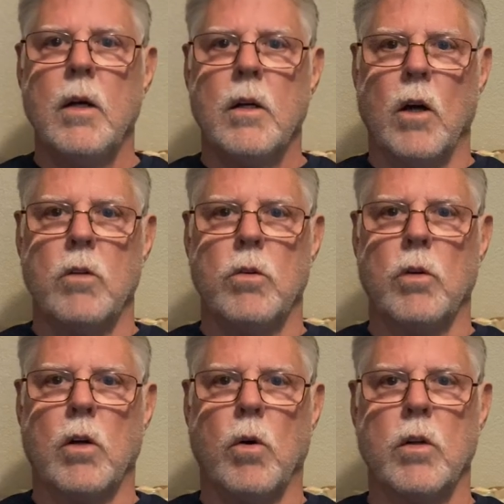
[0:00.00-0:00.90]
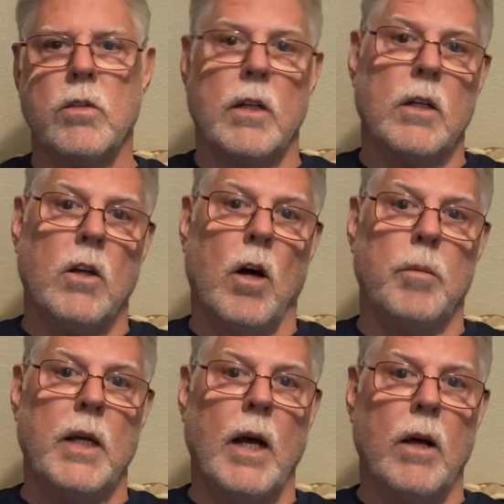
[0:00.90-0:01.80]
go through a course, and it taught
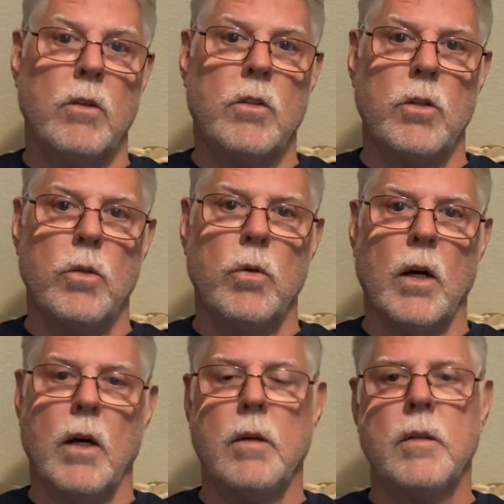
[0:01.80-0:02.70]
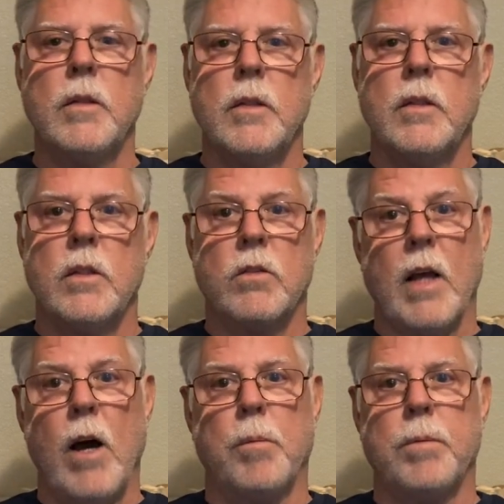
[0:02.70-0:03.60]
me how to uh, to
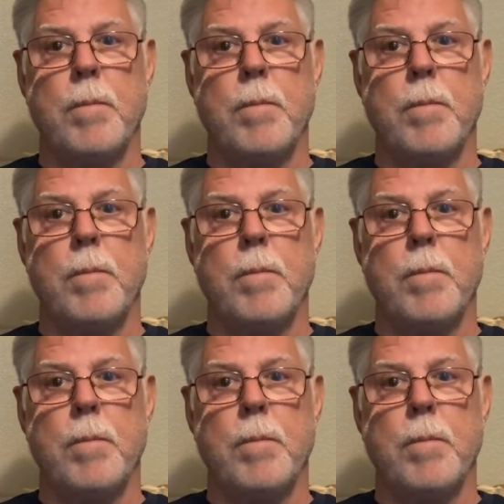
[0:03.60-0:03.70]
scalp.